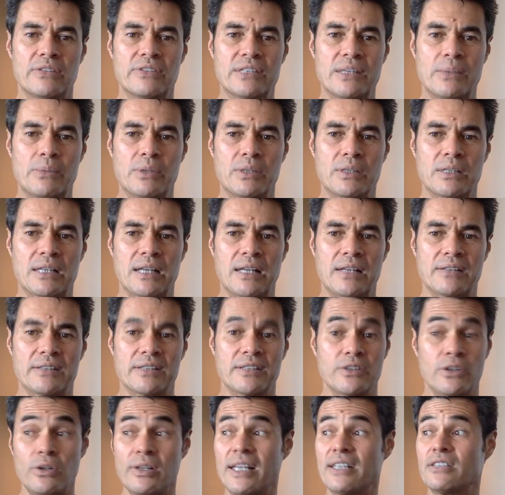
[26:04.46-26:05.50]
if someone kind of
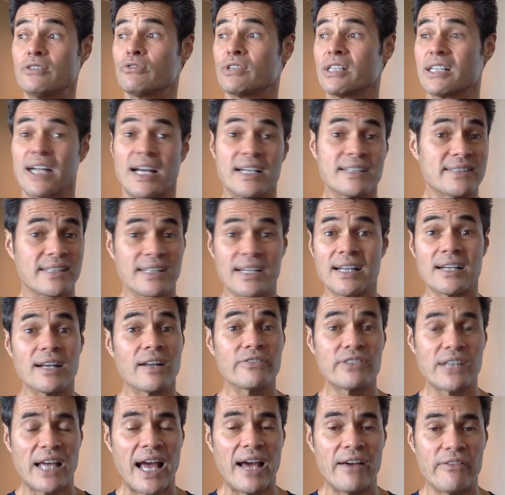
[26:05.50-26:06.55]
says, oh, that's a really nice thing, I'd
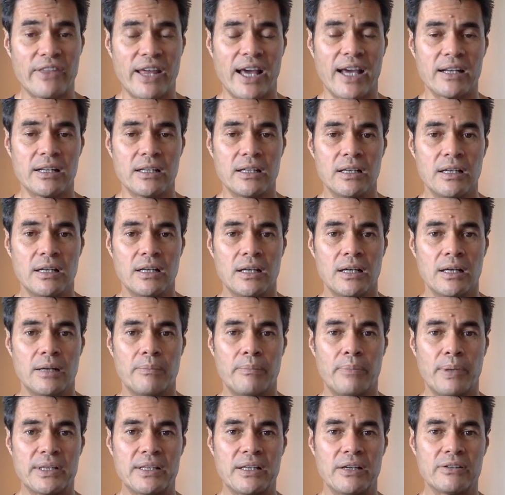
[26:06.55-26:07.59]
love to have that,
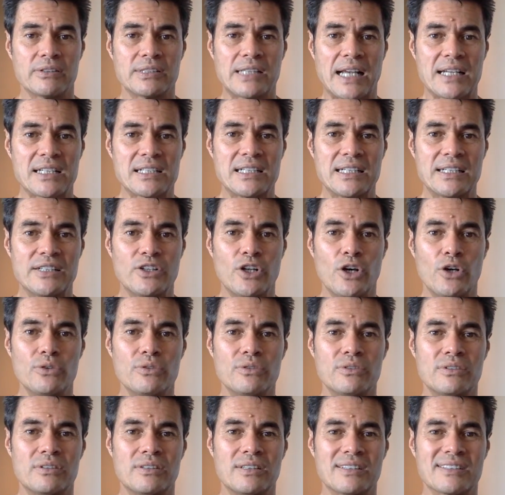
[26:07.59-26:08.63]
but there's actually
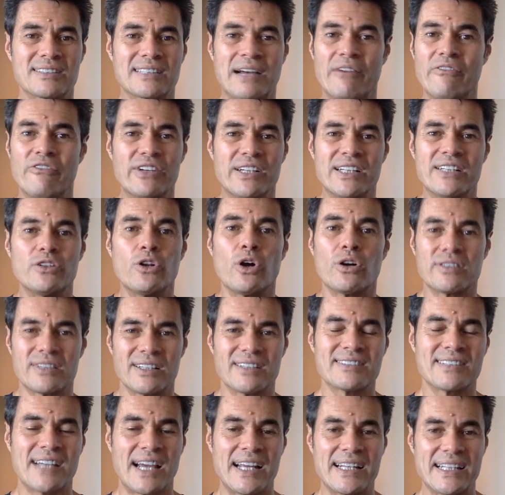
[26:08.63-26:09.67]
no discomfort in not
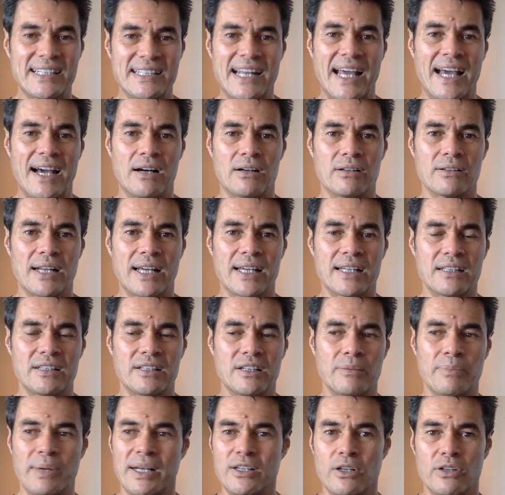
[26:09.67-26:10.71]
deciding now. Like,
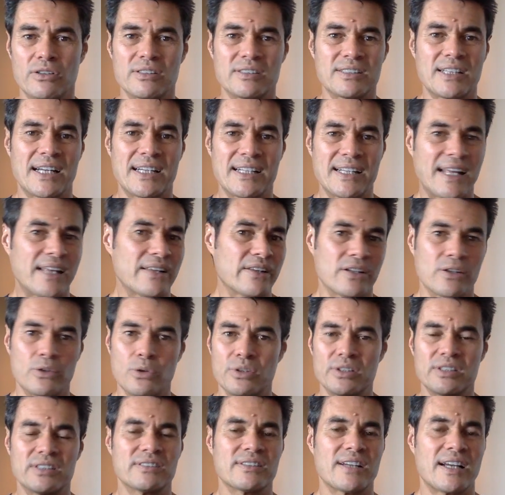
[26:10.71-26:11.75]
by not deciding now, they can
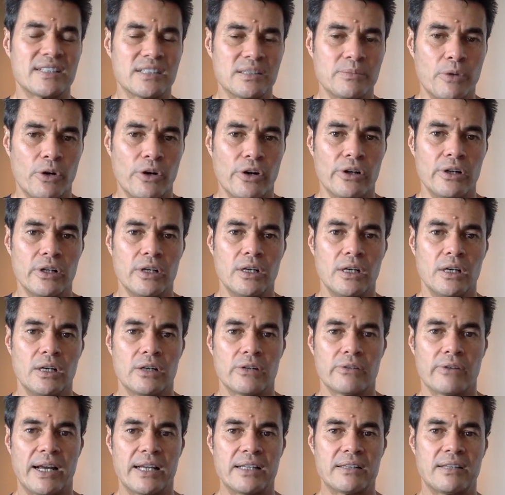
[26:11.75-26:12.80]
always decide tomorrow,
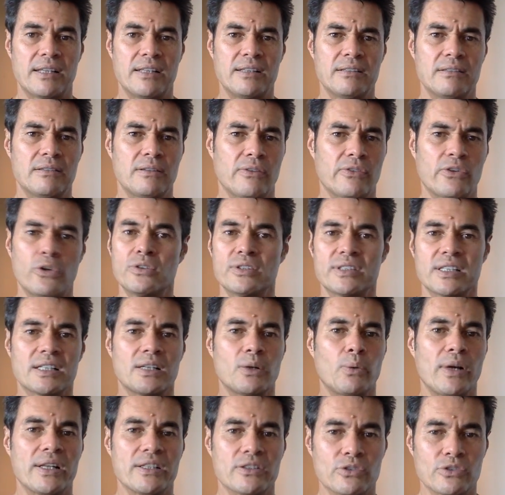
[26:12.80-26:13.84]
right? Then of course they're
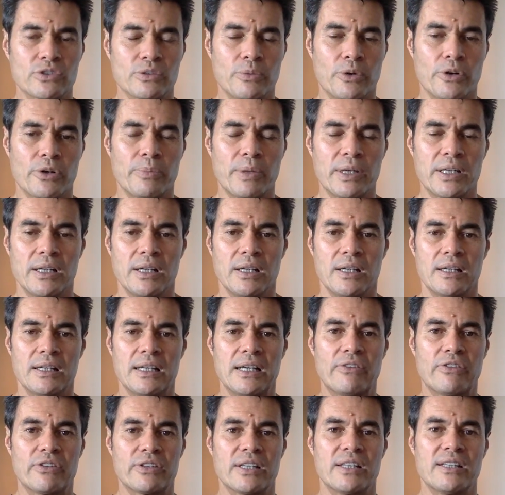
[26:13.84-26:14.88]
going to wait until tomorrow. But
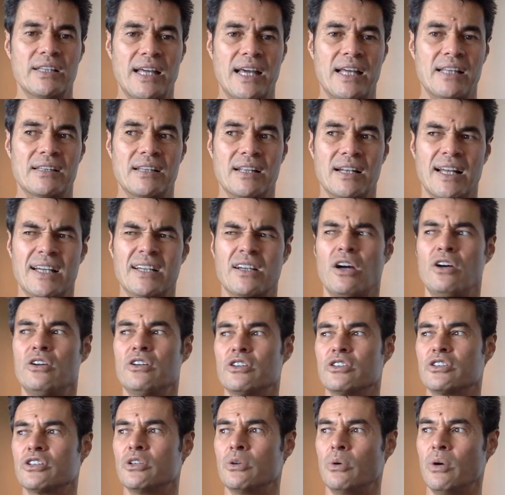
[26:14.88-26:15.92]
if on the other hand, they're like, oh
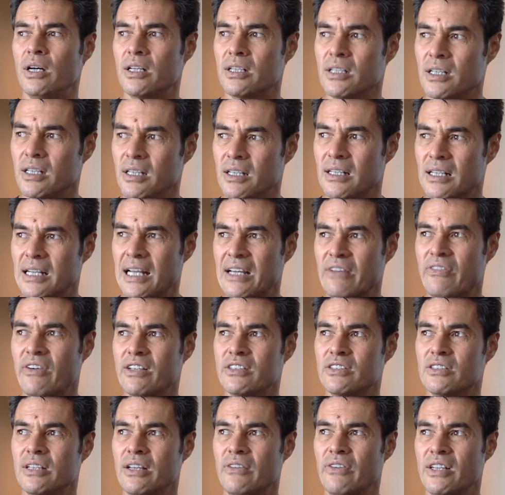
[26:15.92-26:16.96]
no, you know what? Like
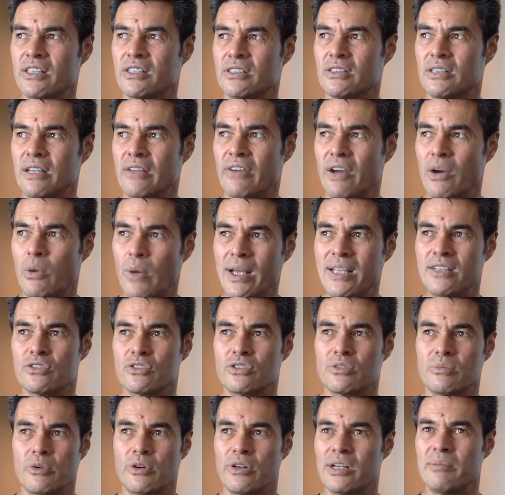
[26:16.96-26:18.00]
if I wait
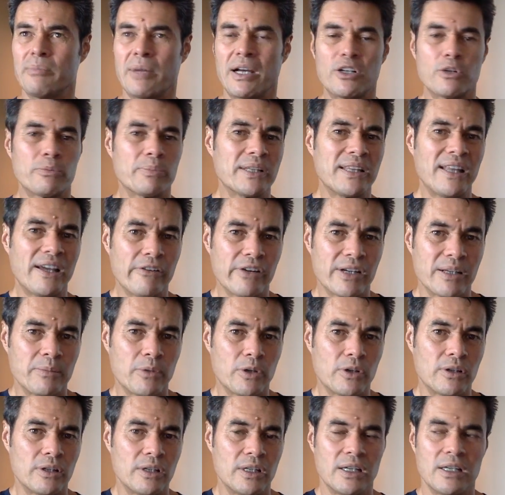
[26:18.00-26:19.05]
until tomorrow, it might not be there
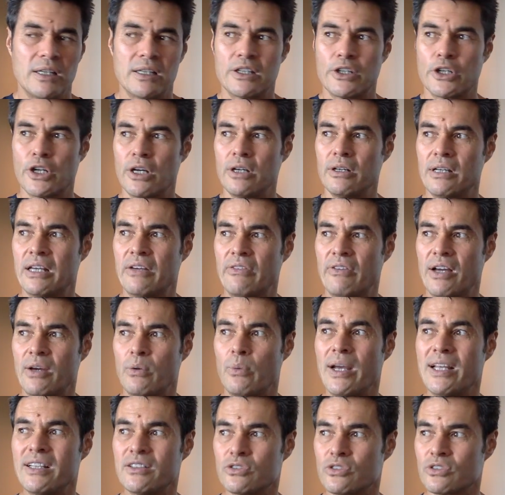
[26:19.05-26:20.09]
anymore. If I
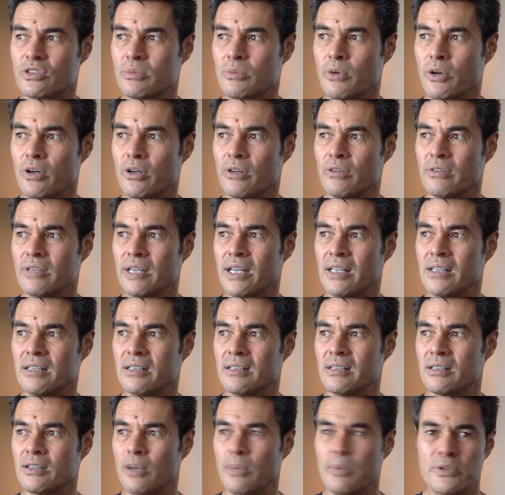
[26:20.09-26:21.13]
wait until tomorrow,
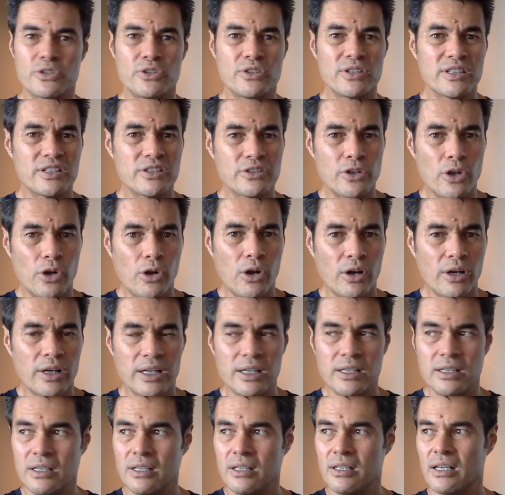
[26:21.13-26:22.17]
then the opportunity is no
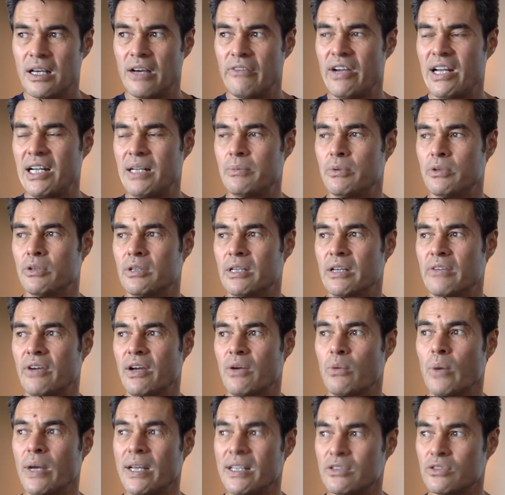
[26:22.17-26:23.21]
longer available. If
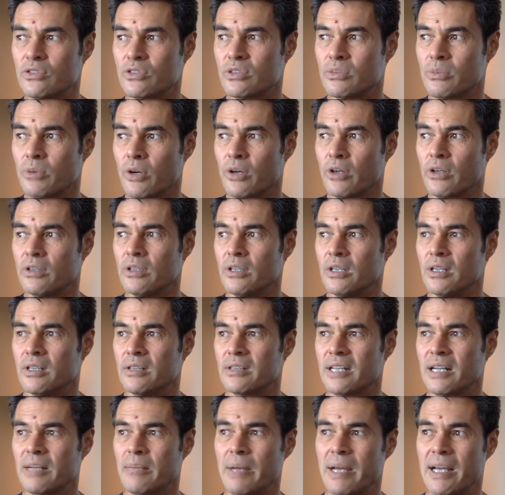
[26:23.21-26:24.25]
I wait until tomorrow,
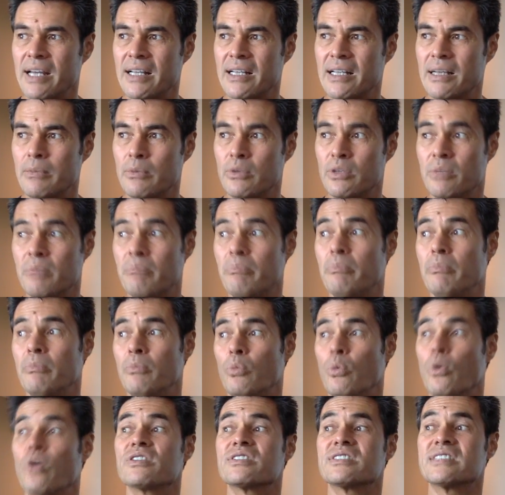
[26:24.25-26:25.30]
then I might end up with a
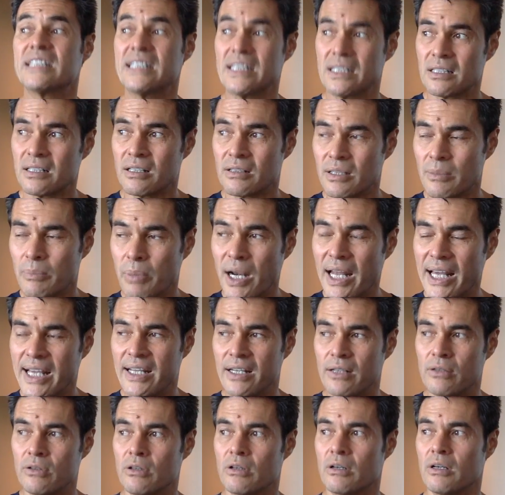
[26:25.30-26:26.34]
worse seat on the
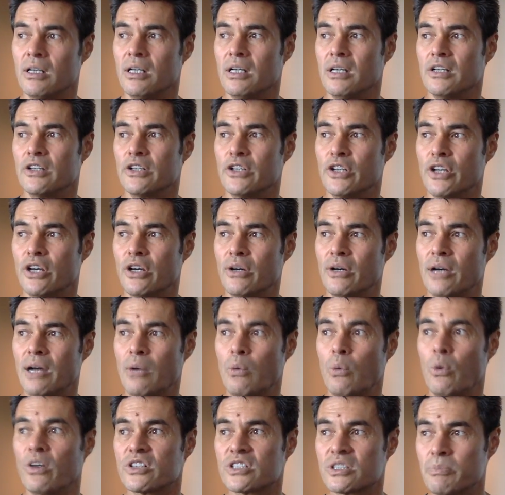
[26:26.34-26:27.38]
plane, or a
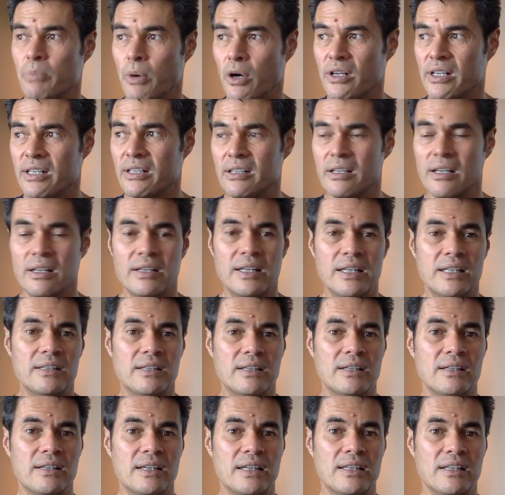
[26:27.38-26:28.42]
worse spot in
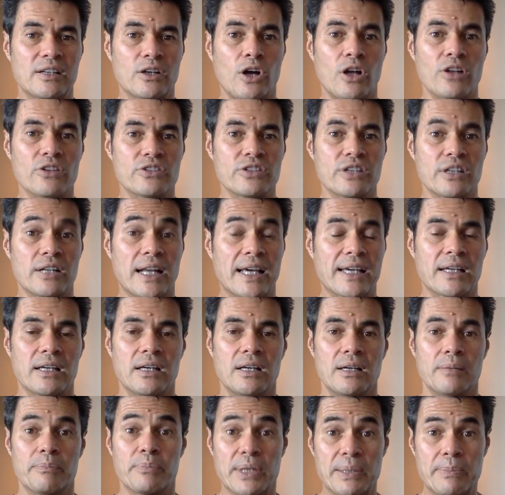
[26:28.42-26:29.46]
the concert. Like,
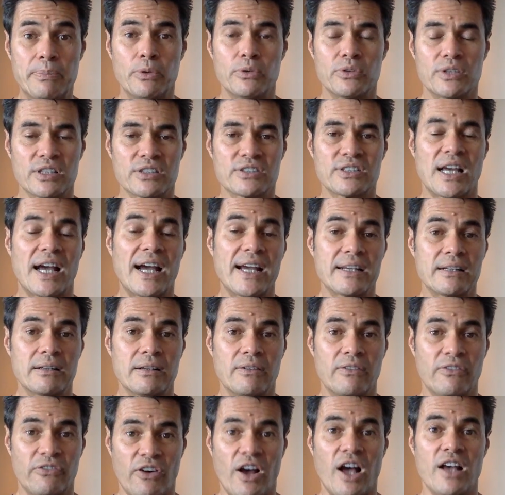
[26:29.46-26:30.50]
people
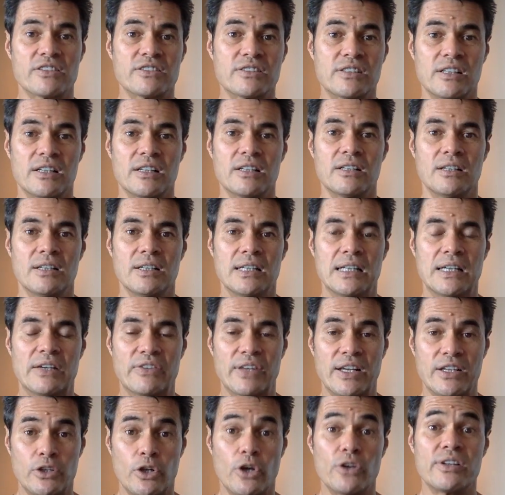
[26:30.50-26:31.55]
decide faster if
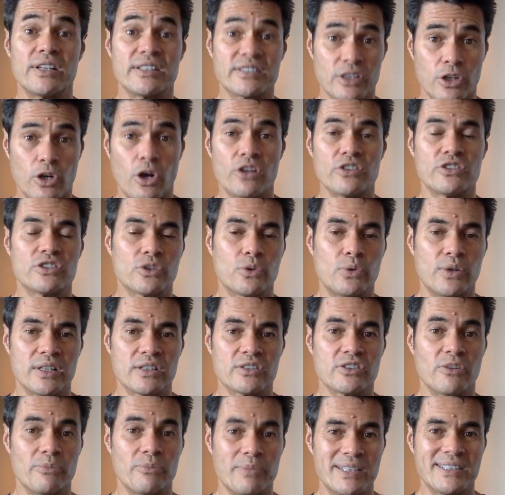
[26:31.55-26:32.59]
they know there's a
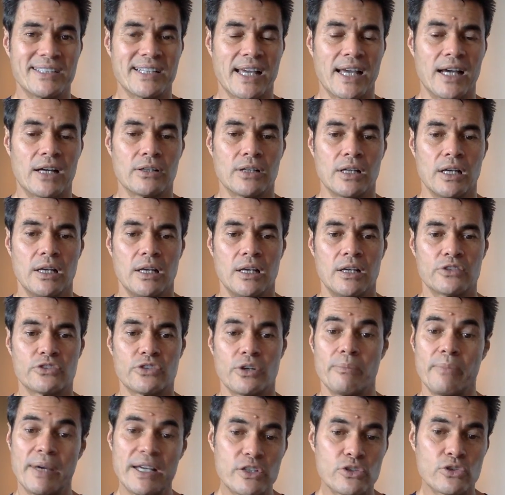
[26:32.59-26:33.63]
consequence of missing out.
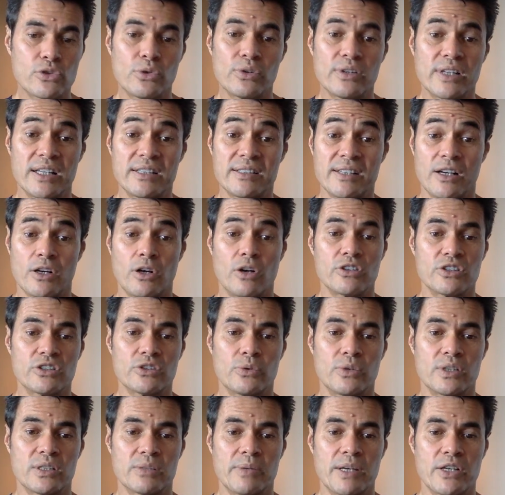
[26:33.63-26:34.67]
So make sure there's that
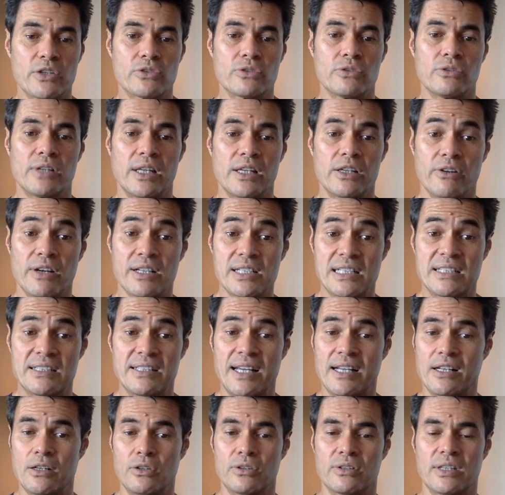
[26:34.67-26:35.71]
consequence. Make sure that you're actually
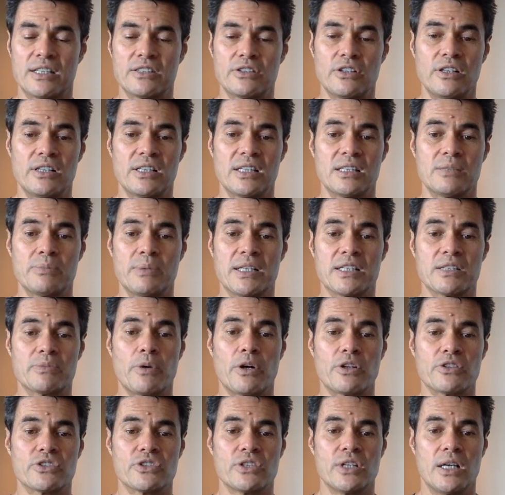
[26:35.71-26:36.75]
saying, look, there's only these many
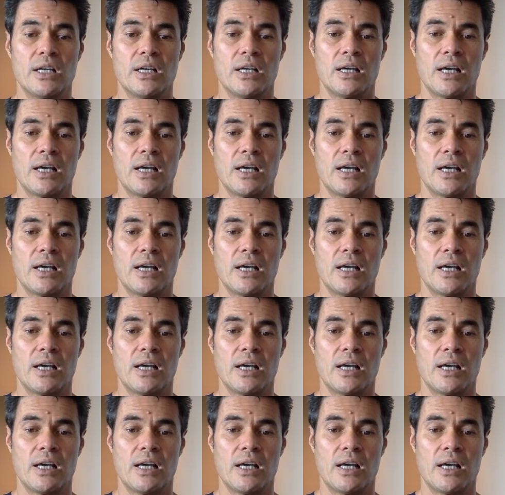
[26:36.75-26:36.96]
spots.